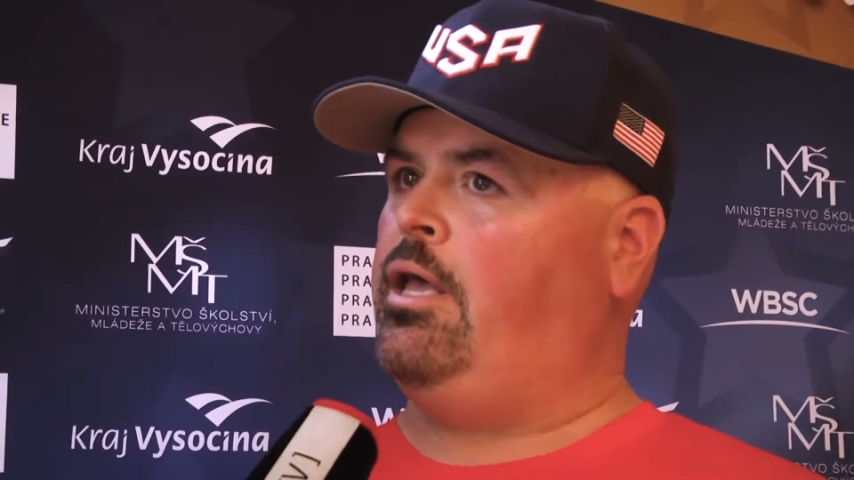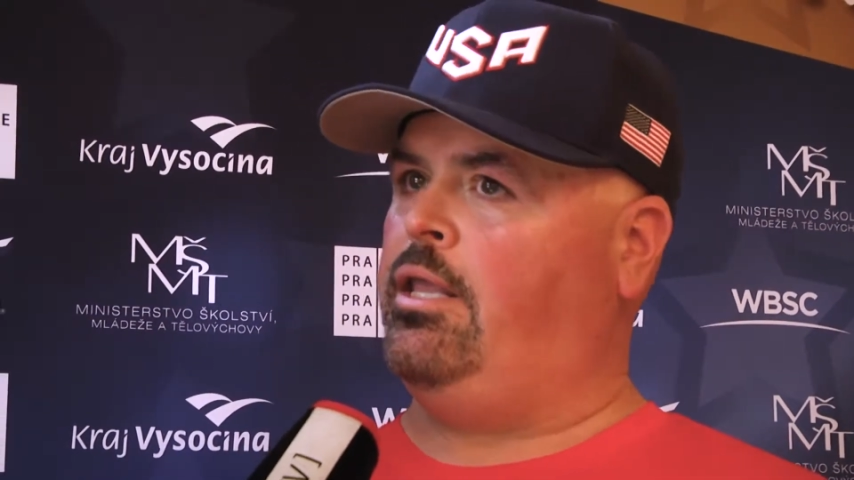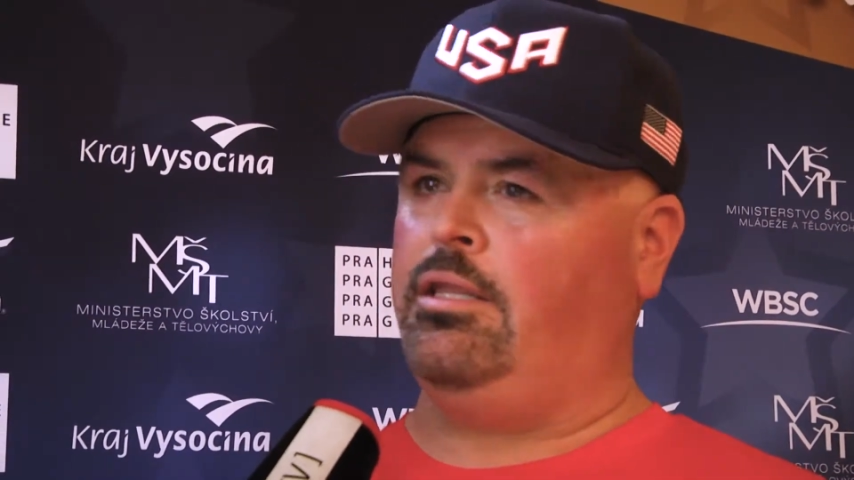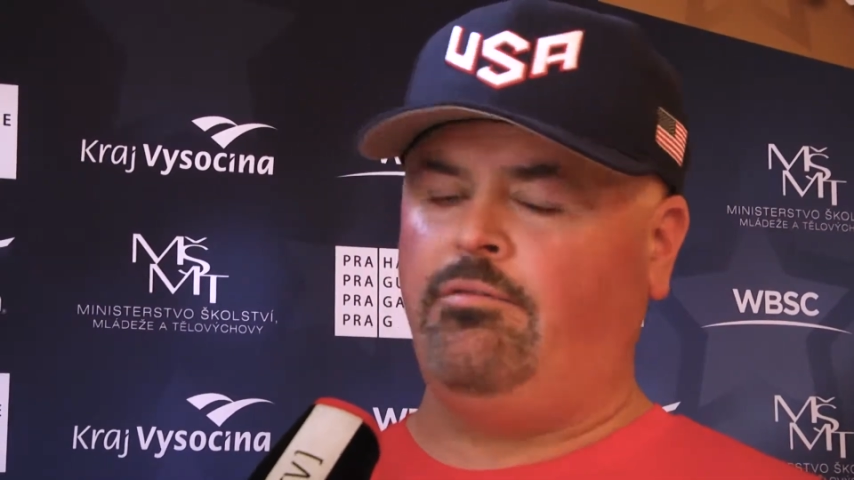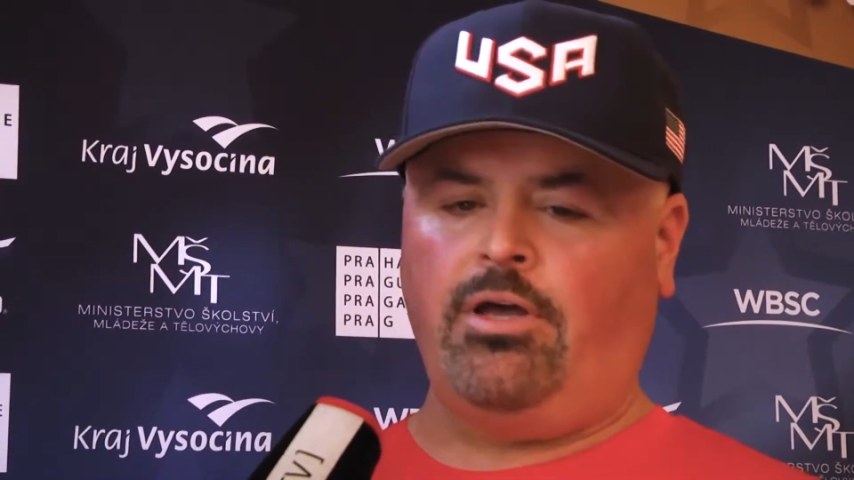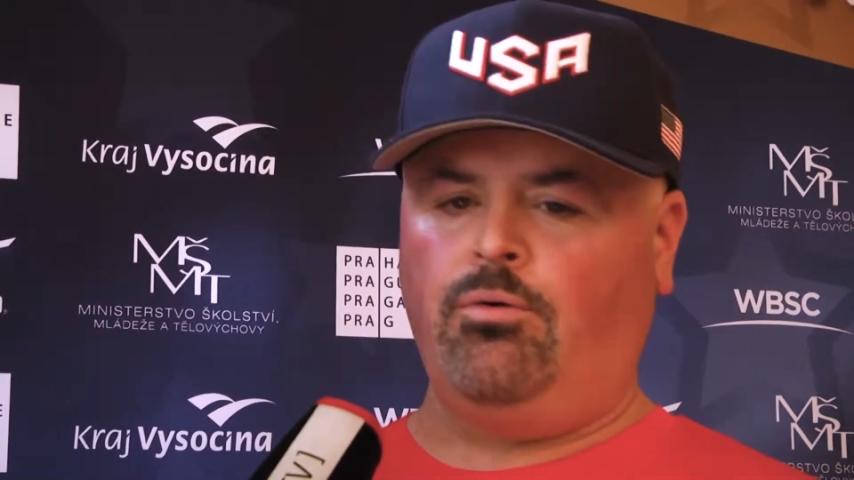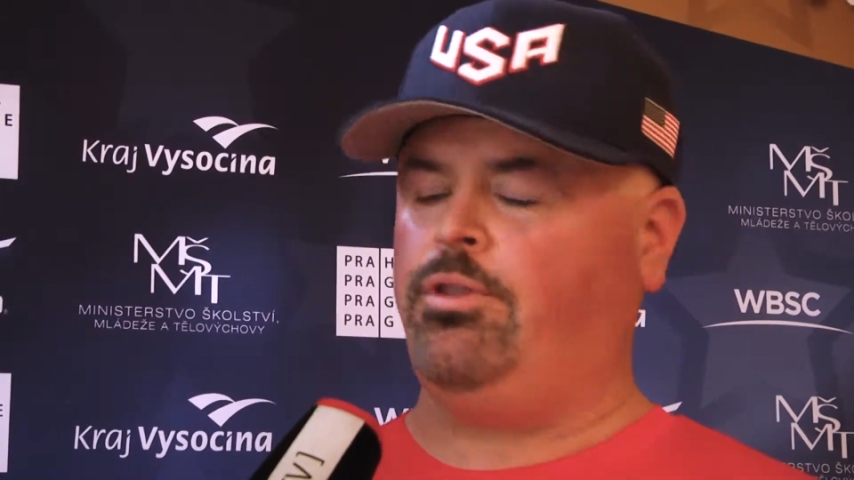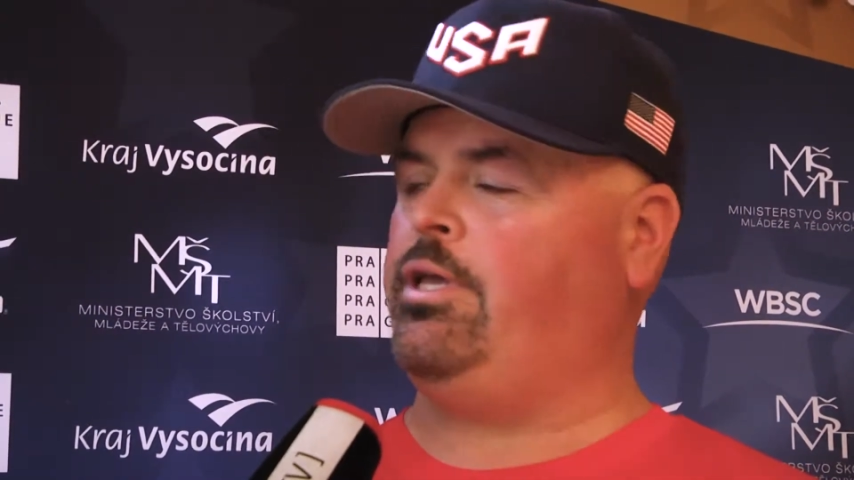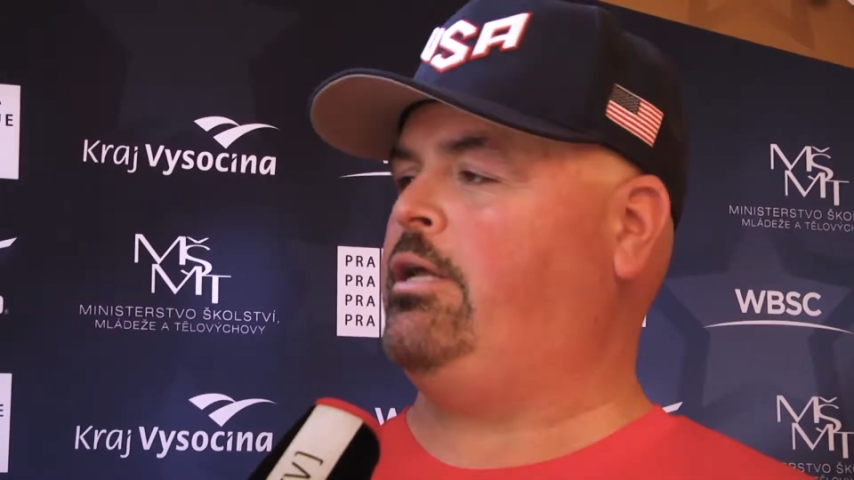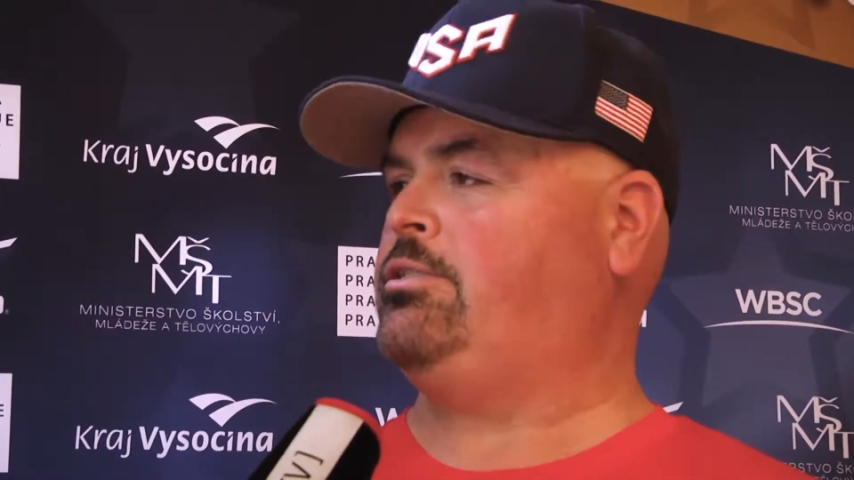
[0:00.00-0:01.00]
and leave out all
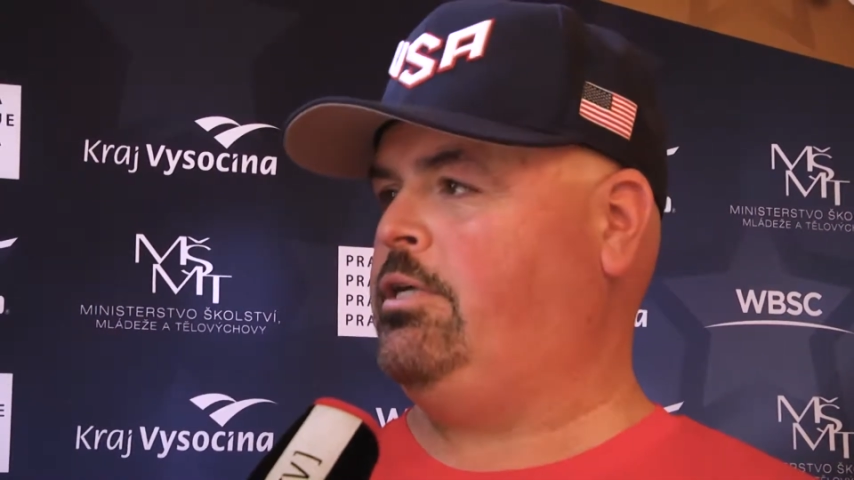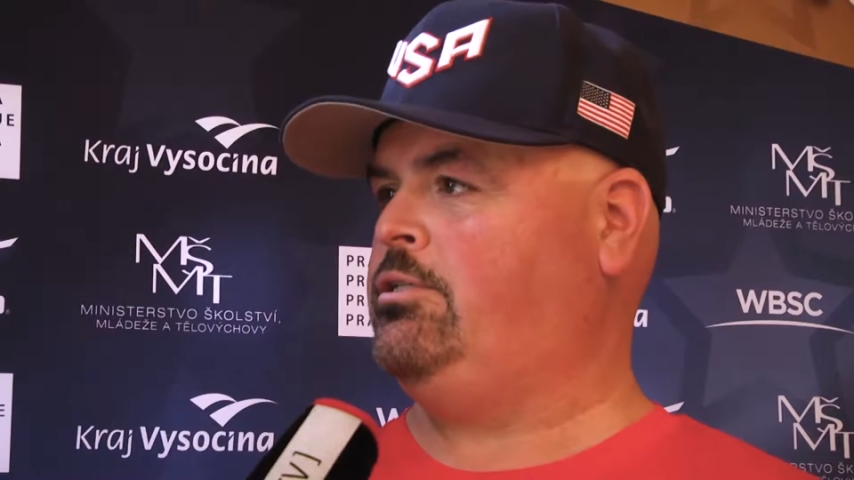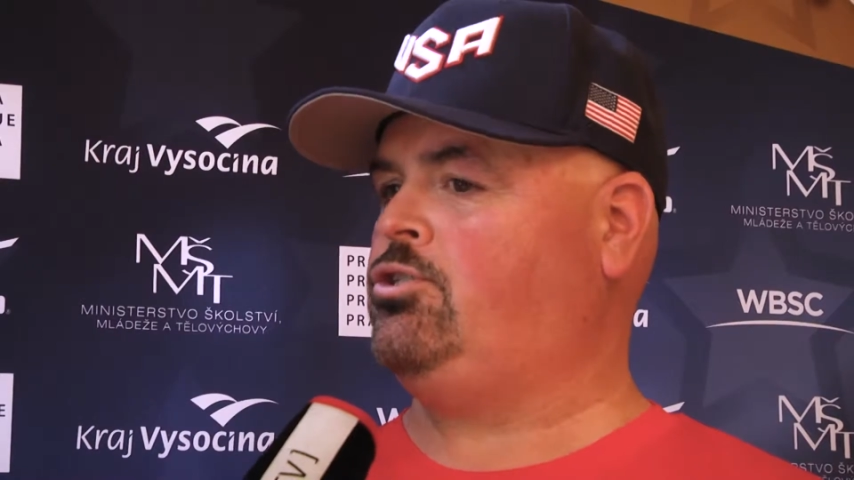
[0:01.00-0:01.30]
the outside